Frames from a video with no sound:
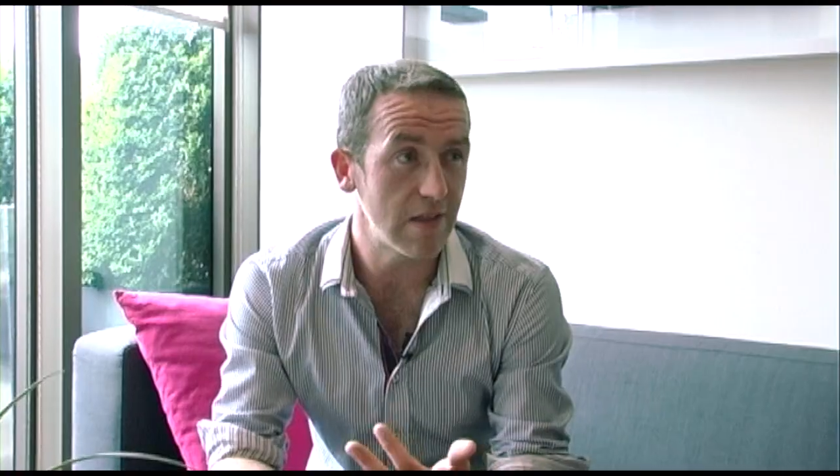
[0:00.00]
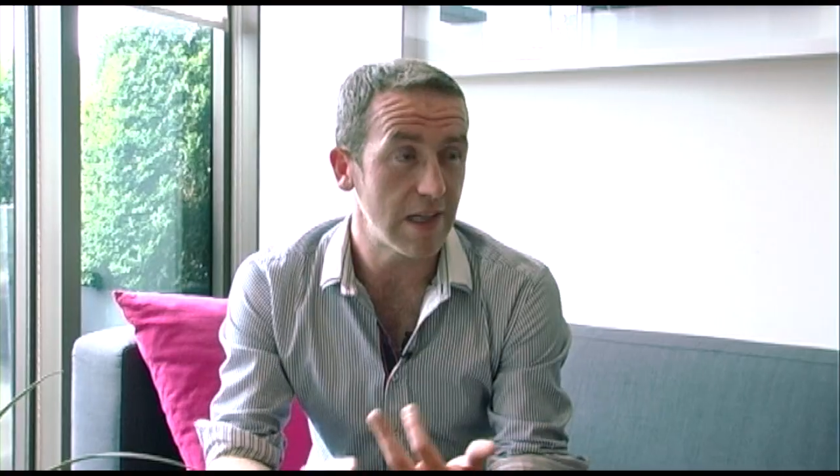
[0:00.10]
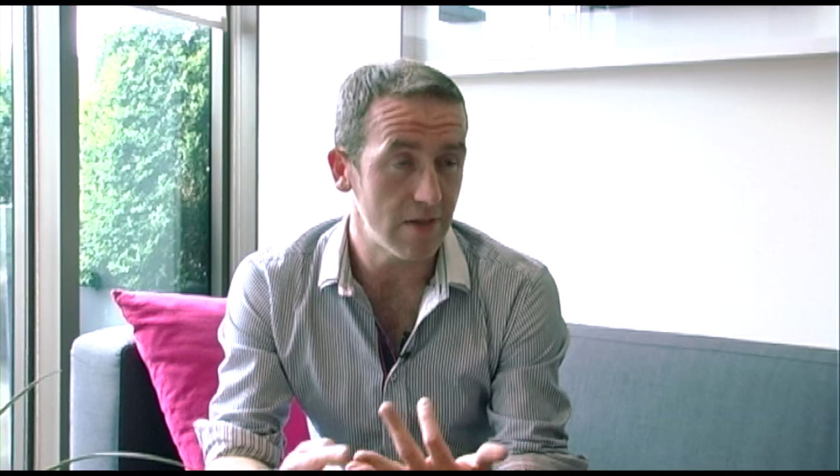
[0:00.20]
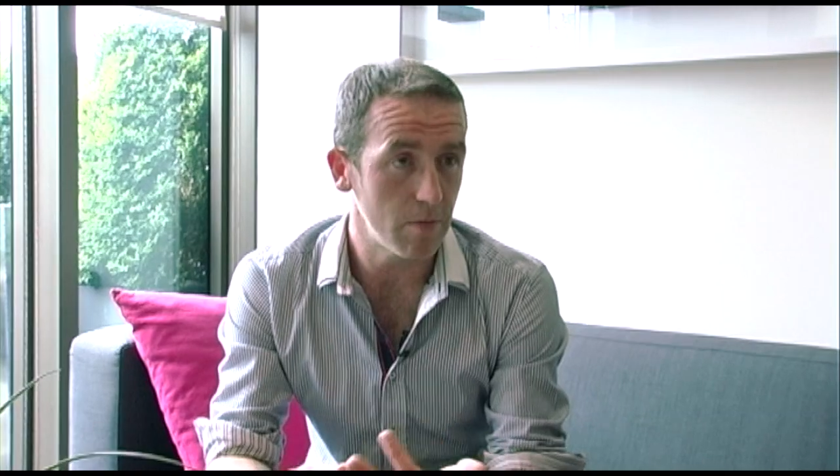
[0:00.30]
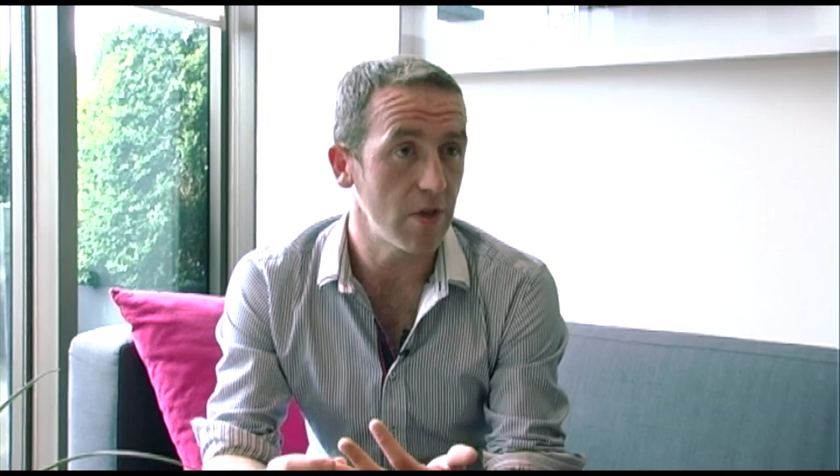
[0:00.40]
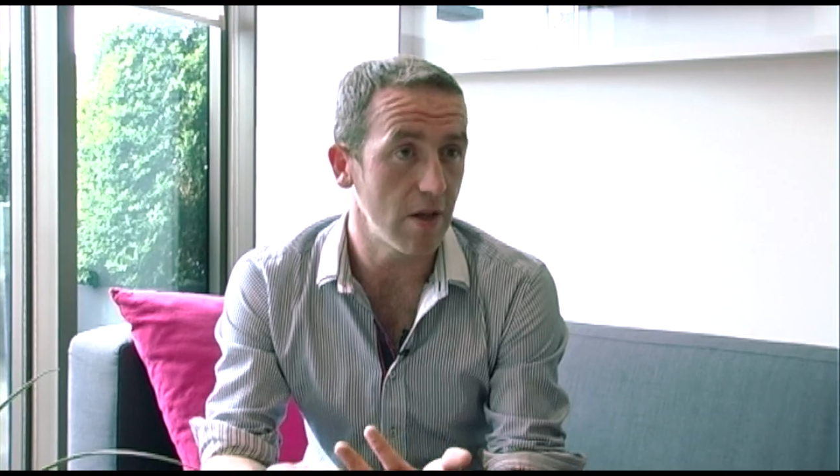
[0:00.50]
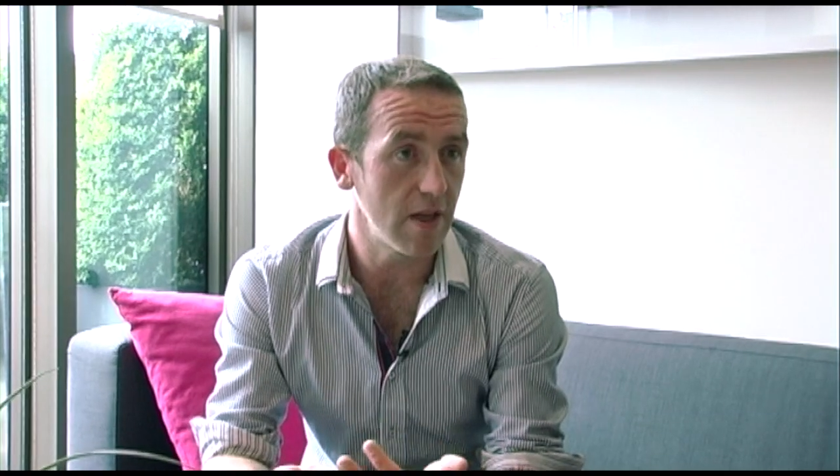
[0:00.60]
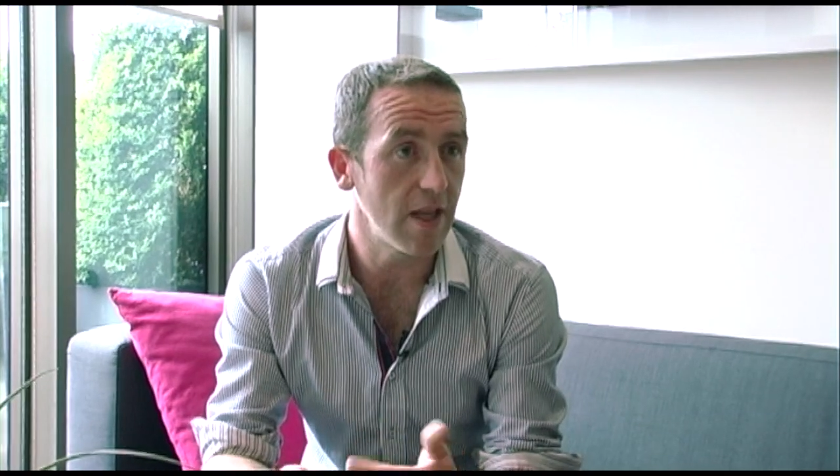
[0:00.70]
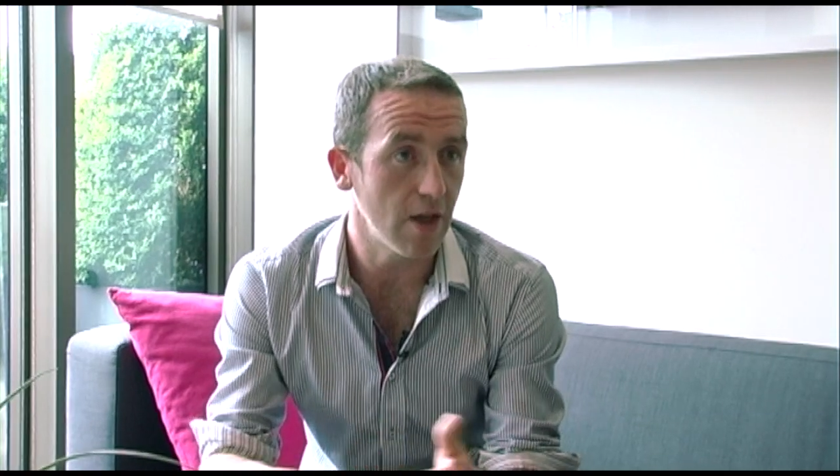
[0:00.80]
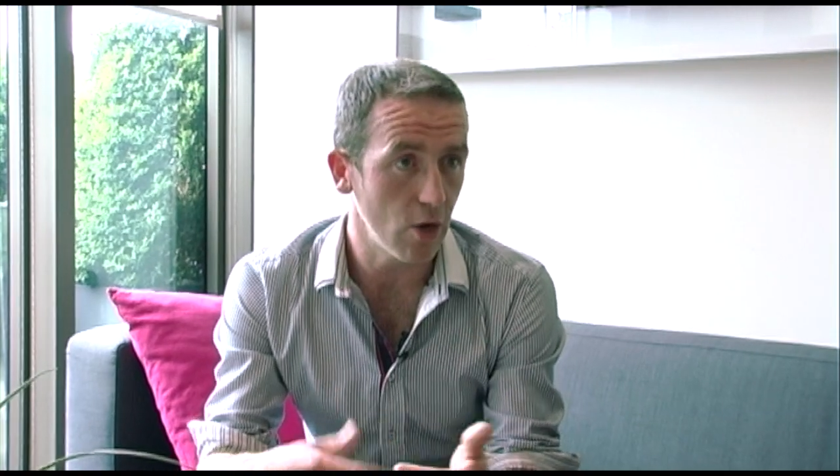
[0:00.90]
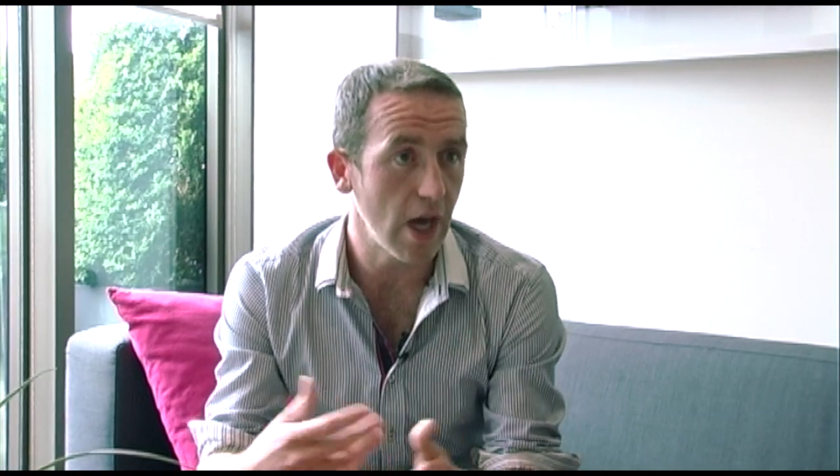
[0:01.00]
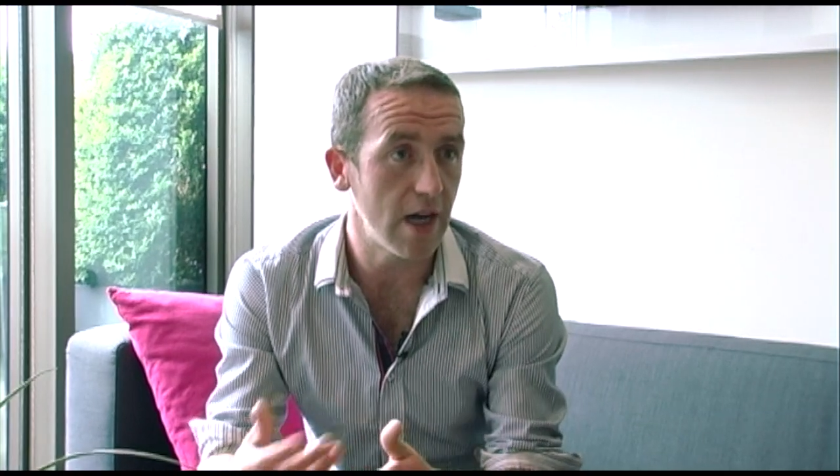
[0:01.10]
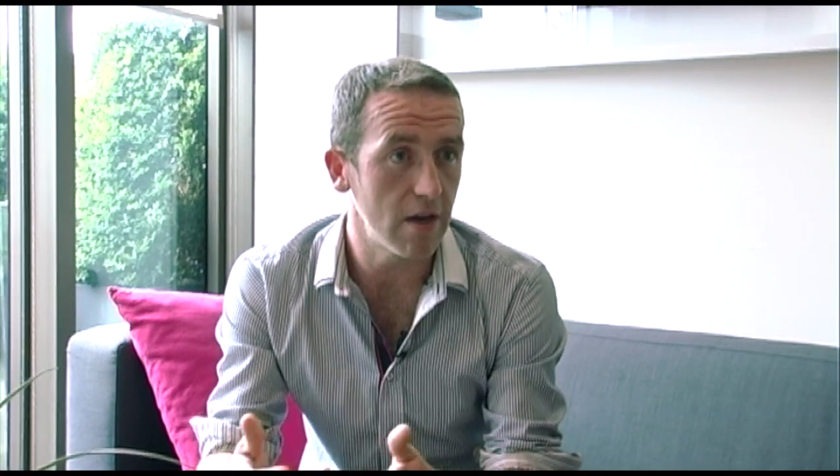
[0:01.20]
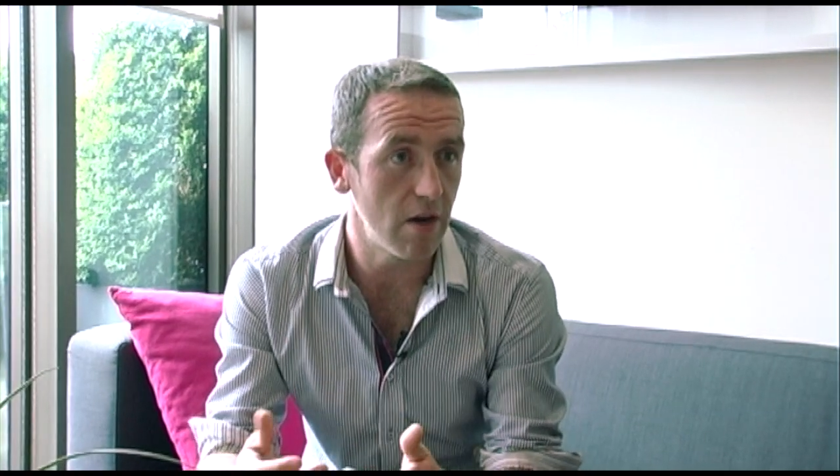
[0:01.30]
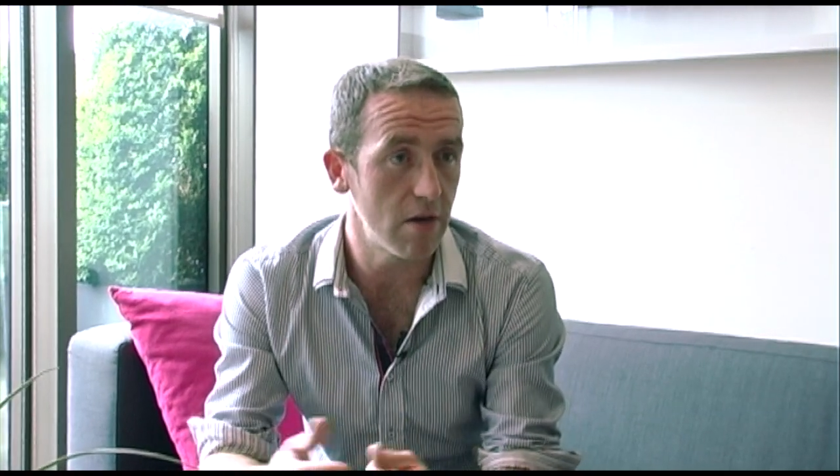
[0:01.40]
and that's something I think you
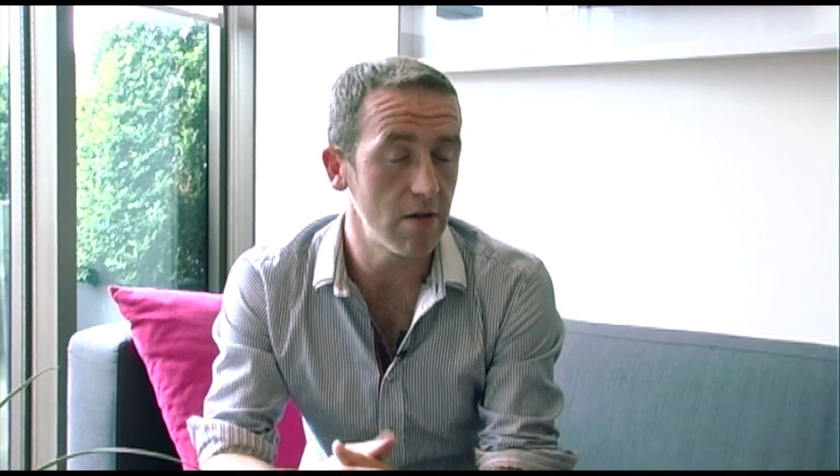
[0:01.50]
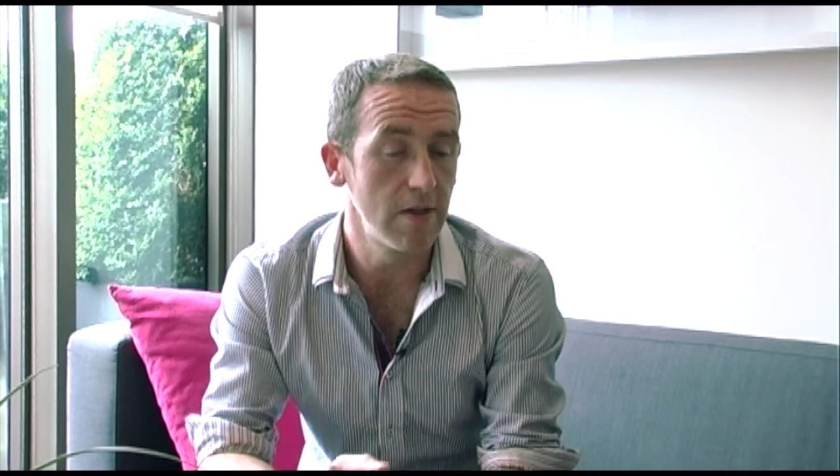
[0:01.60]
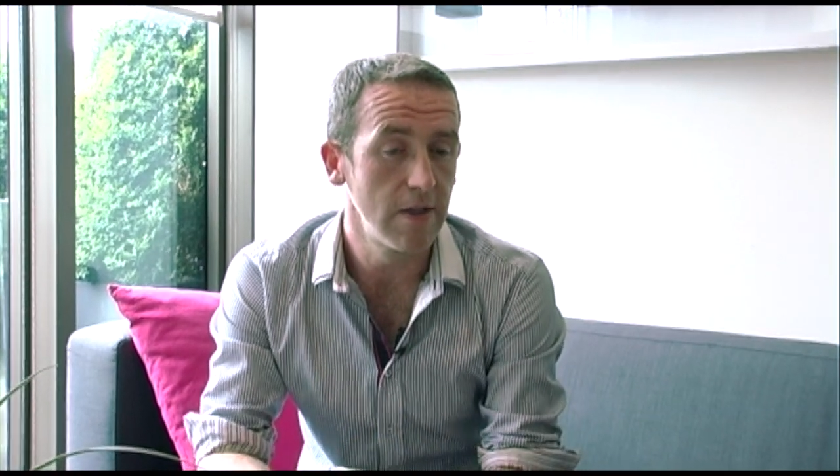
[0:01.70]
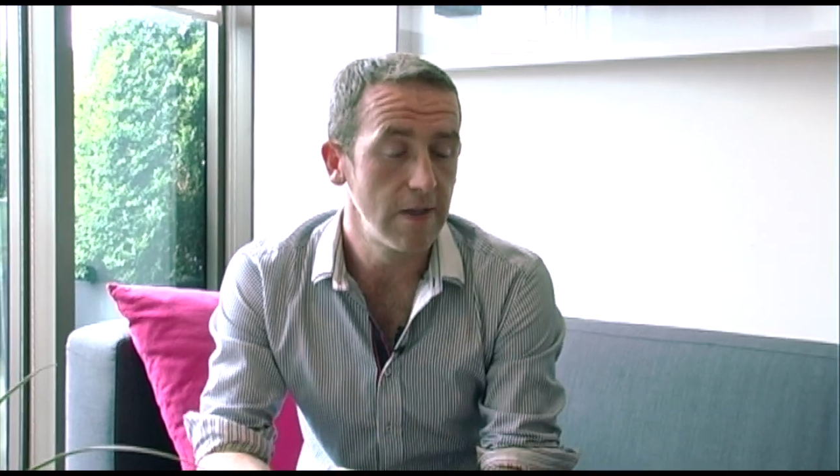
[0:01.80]
can learn.